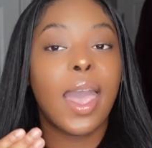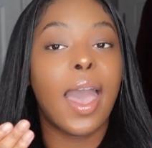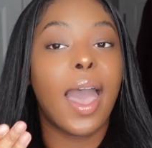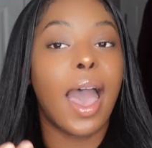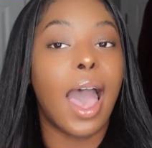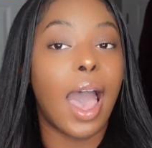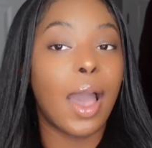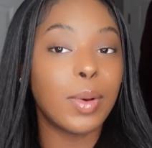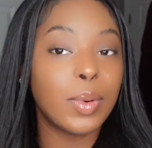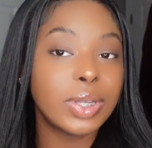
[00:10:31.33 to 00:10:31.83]

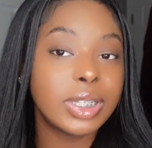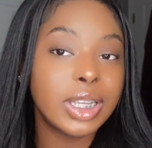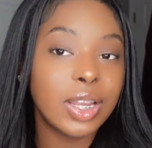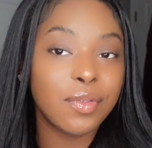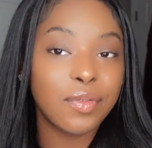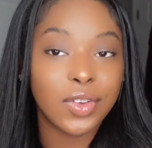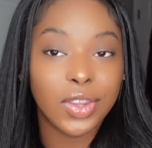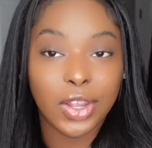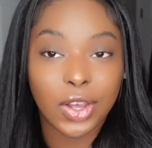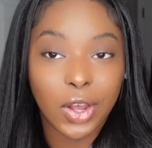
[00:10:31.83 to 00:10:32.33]
I was
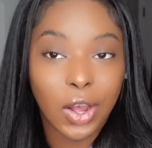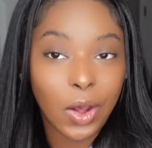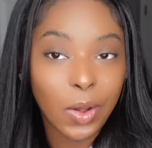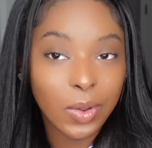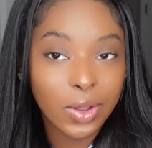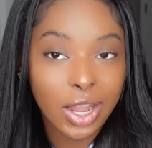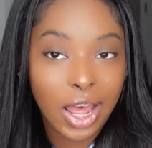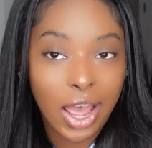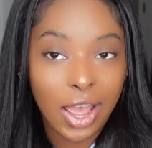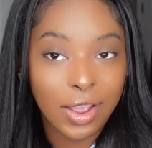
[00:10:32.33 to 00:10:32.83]
never the
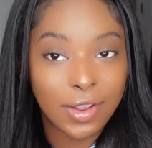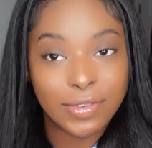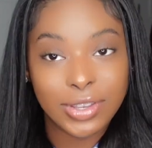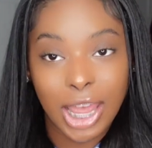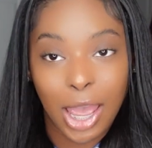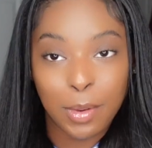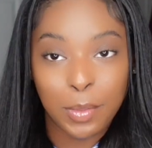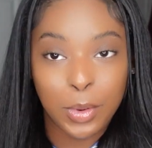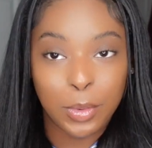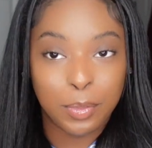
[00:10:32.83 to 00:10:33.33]
go live
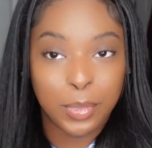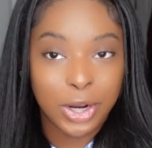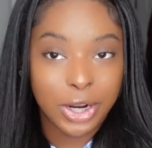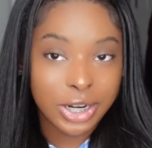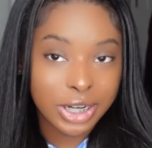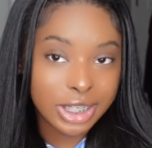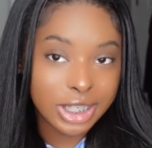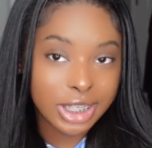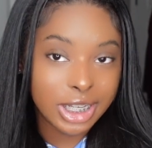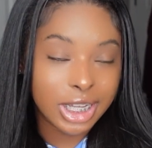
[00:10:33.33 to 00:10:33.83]
type of
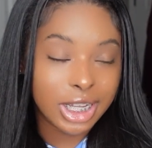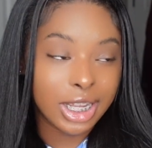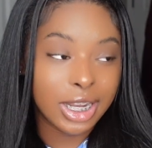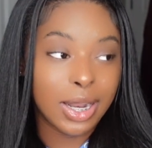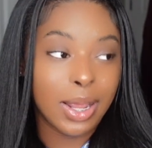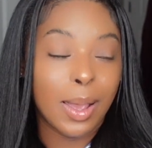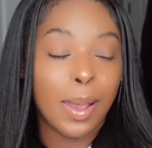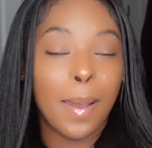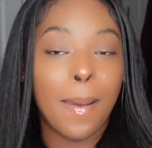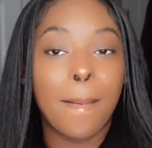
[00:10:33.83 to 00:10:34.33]

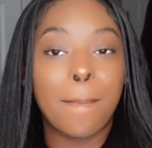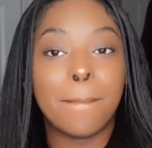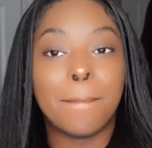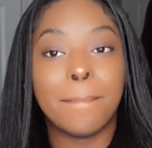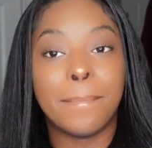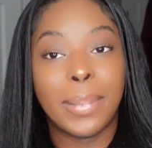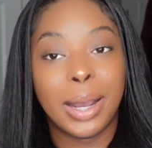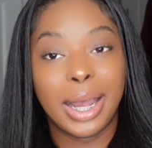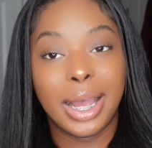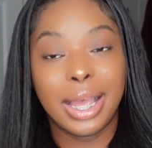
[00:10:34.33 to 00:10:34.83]
person,
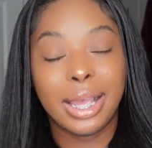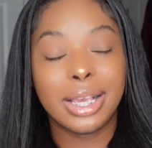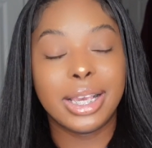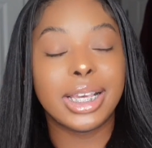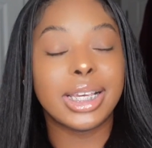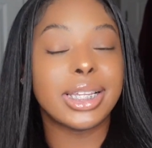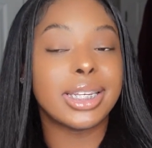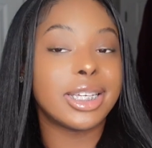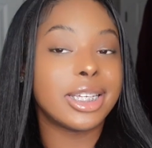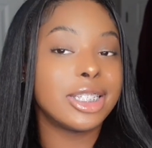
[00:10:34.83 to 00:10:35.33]
but
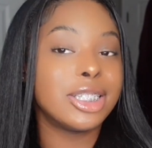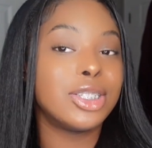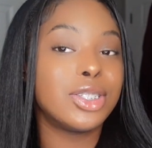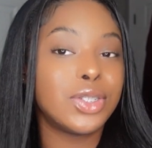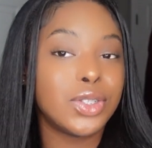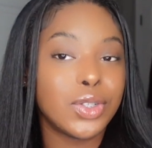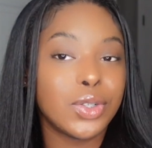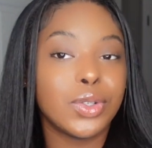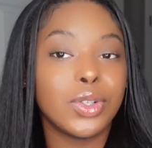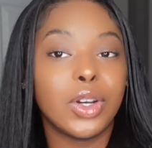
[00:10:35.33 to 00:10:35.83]
it
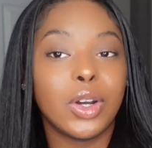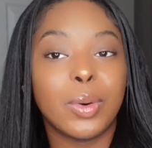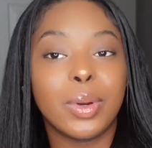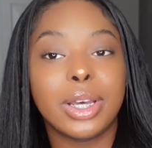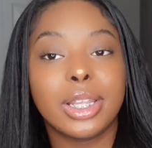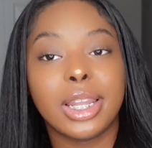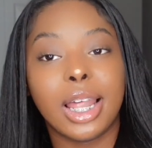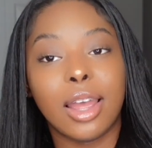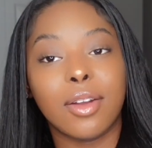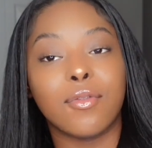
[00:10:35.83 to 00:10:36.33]
is true,
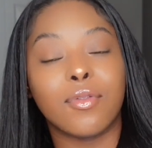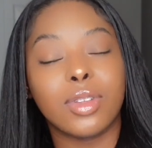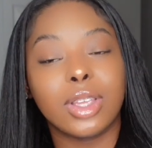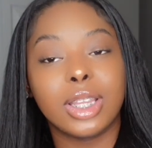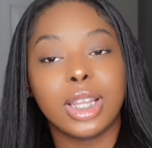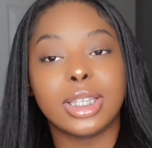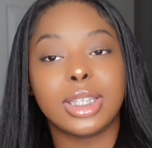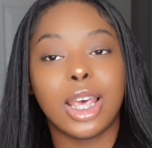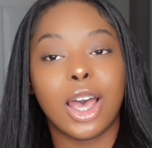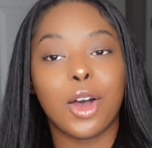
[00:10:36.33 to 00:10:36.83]
going live really
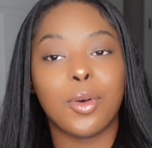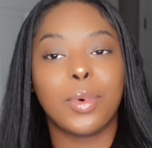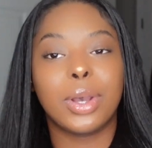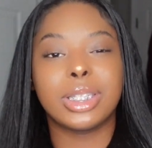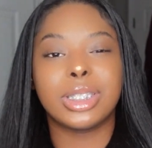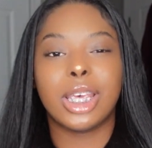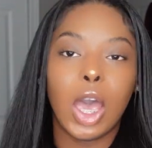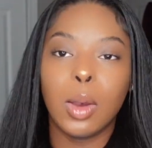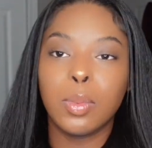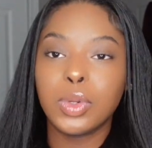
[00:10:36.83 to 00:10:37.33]
does help,
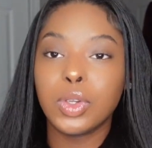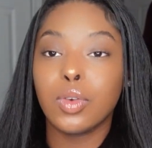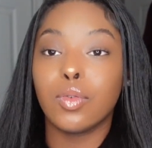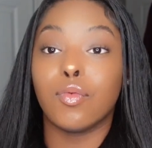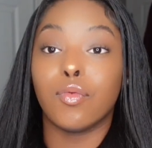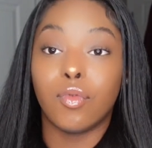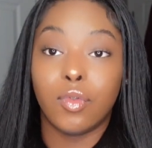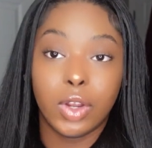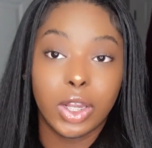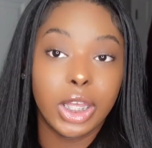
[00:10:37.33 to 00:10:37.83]
because it helps you
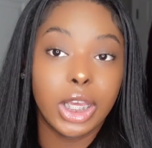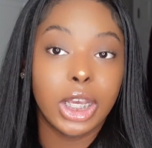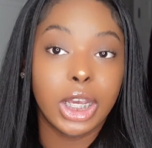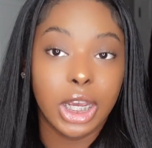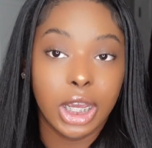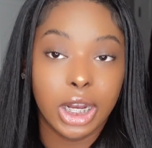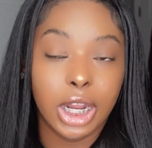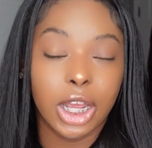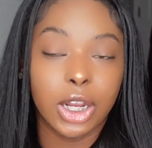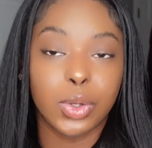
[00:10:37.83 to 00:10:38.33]
really
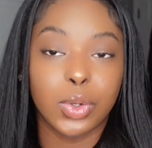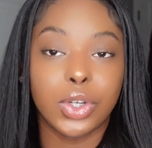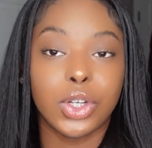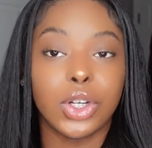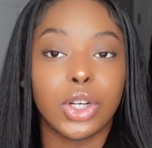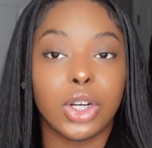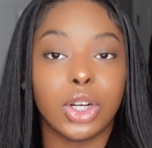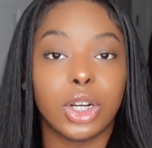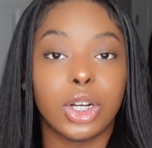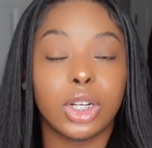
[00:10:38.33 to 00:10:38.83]
connect with
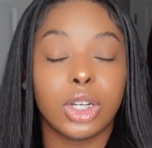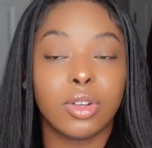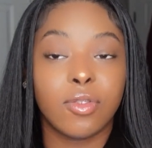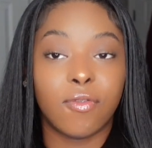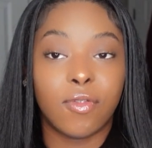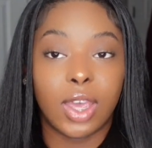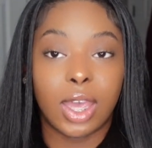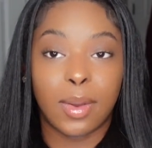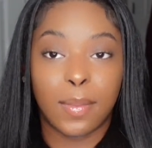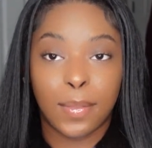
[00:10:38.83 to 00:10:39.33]
your
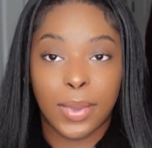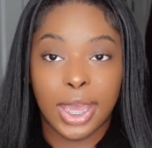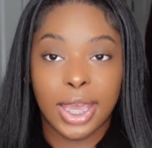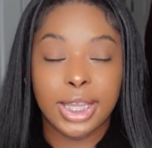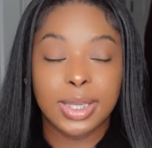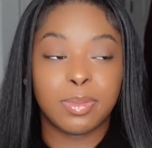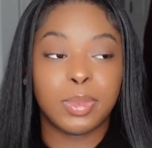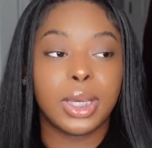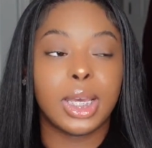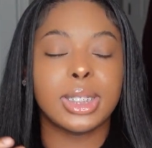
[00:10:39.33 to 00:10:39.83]
fan
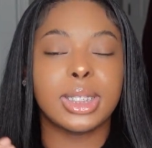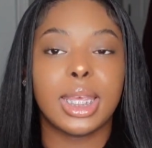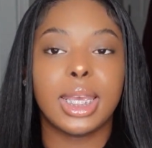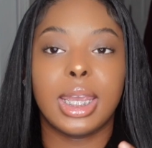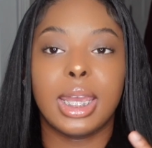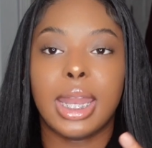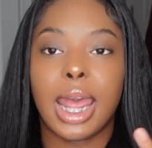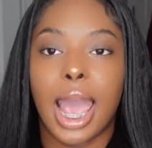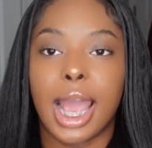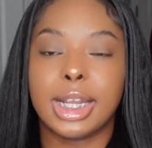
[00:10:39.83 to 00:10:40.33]
base, because they
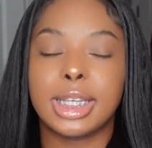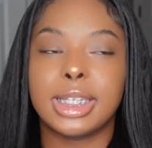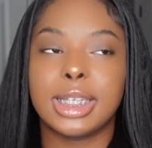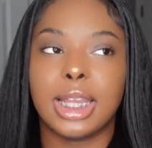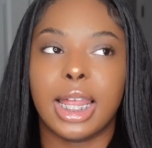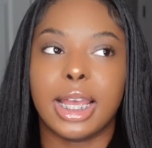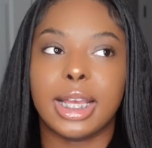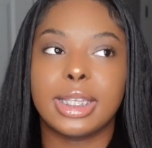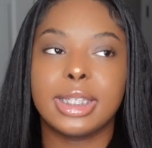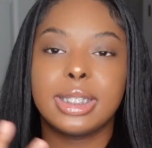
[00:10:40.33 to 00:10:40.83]
can actually
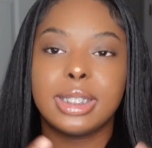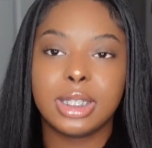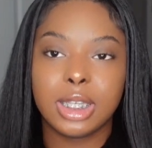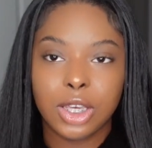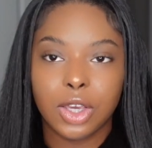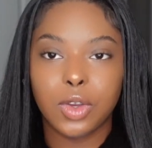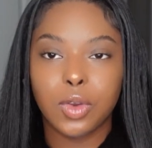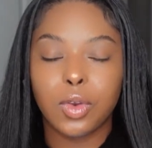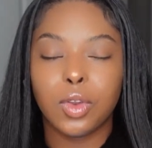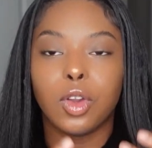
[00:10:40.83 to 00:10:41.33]
like
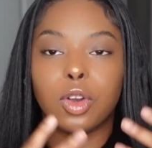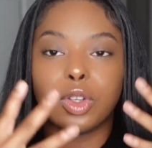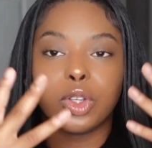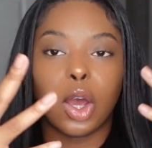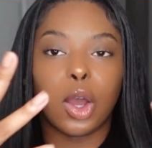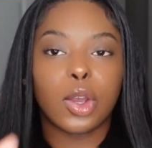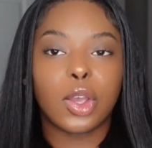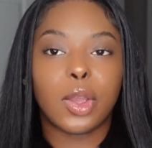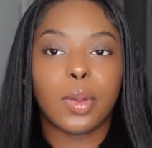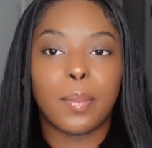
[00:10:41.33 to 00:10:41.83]
see you, you're
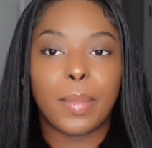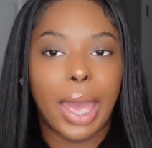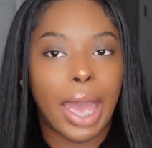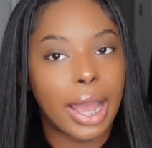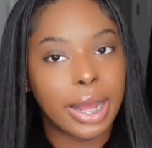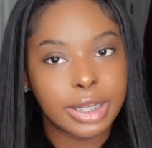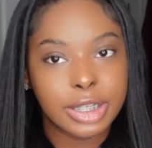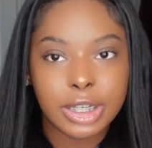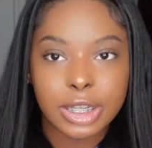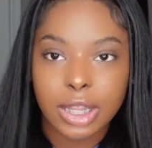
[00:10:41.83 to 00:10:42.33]
talking
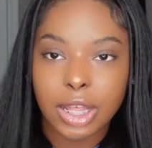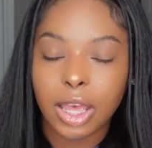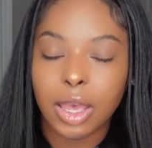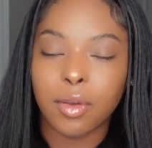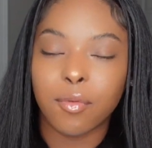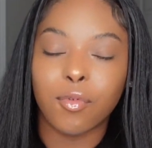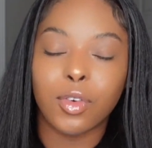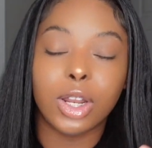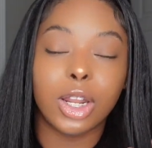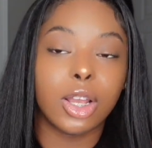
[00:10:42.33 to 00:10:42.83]
back to
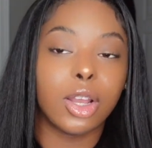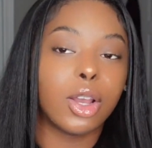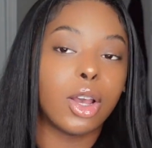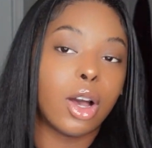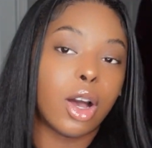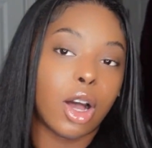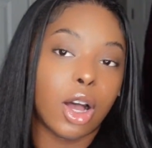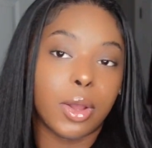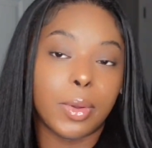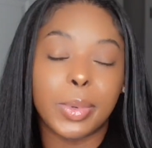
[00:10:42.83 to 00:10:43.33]
them, reading
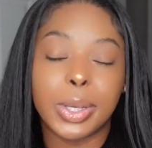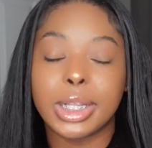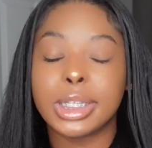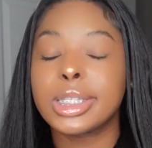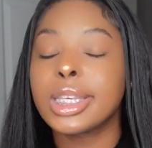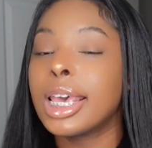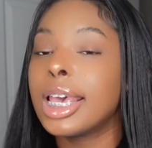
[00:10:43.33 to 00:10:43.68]
comments,